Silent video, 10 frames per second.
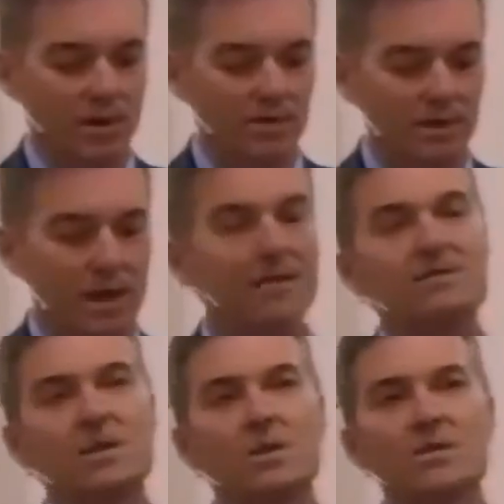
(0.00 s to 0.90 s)
a
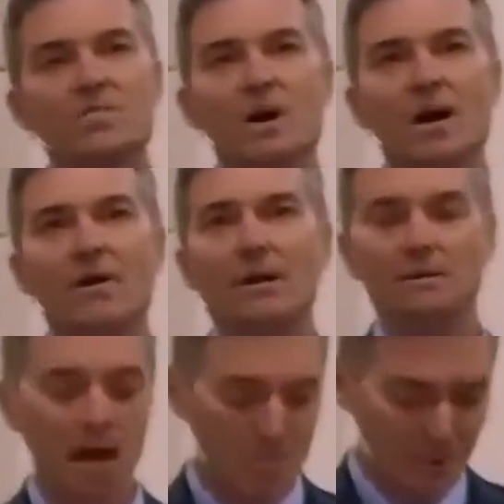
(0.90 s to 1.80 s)
not-so-inspiring
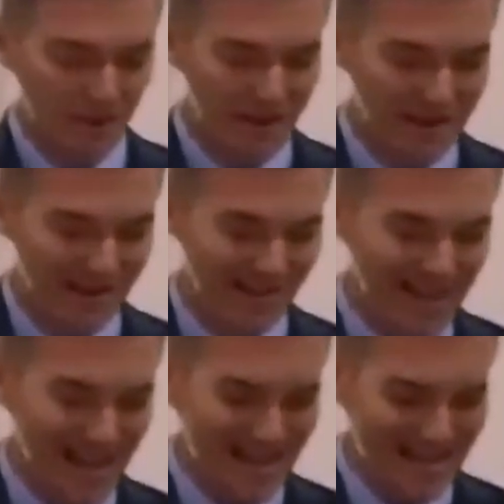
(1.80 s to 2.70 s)
topic, and
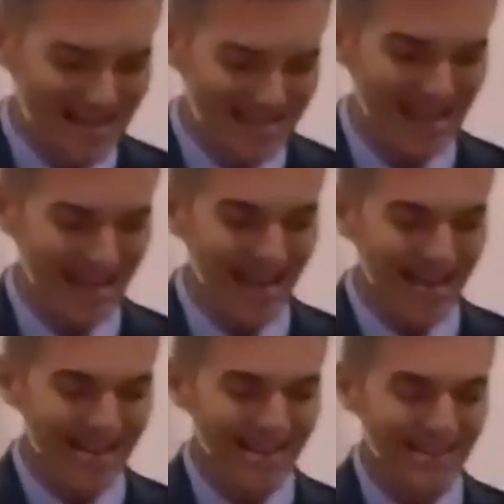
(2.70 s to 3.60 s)
that is
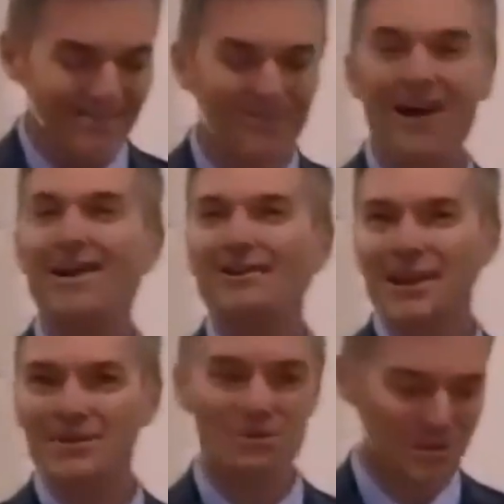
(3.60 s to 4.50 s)
the
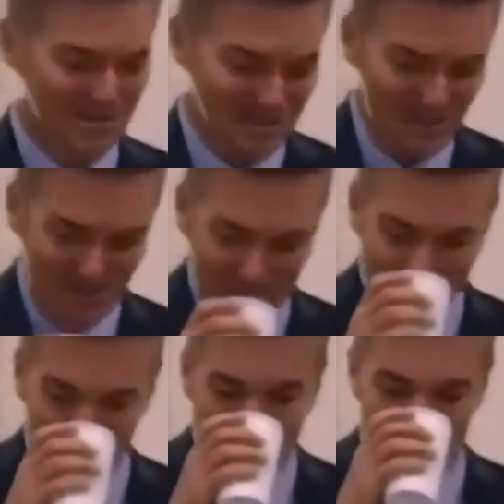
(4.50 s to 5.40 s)
violations of the
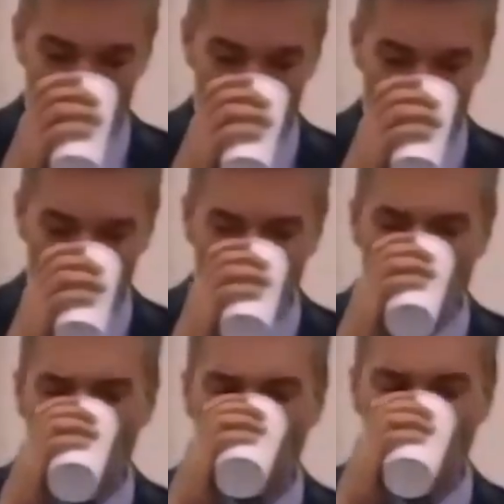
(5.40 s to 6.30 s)
Eighth Commandment.
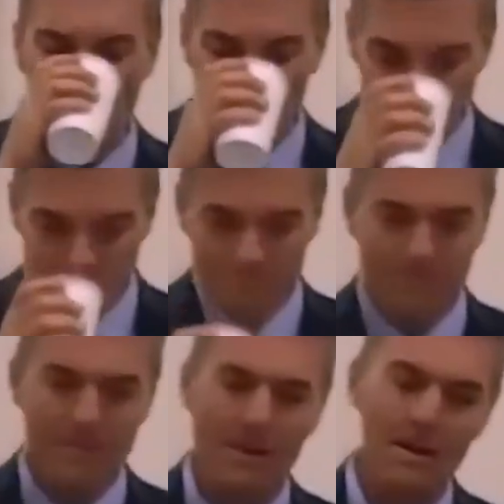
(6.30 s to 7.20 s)

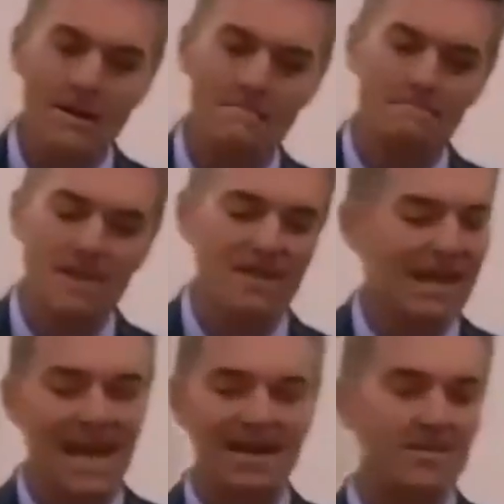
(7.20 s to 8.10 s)
The
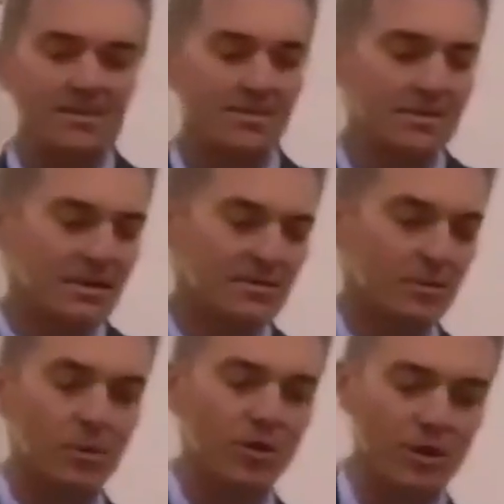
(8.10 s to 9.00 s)
Catechism does a
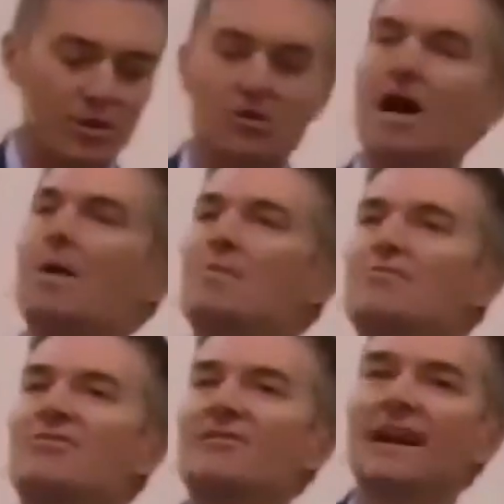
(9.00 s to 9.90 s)
really good job of
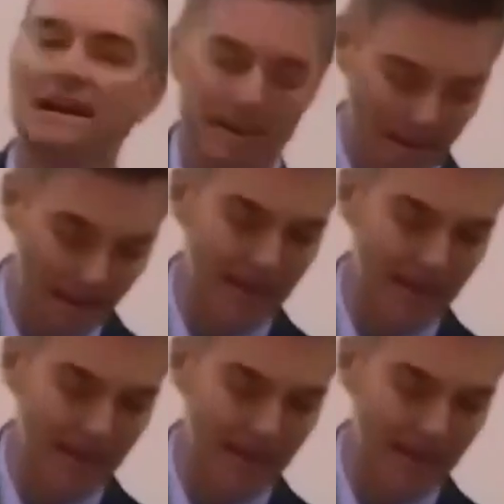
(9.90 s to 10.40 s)
providing an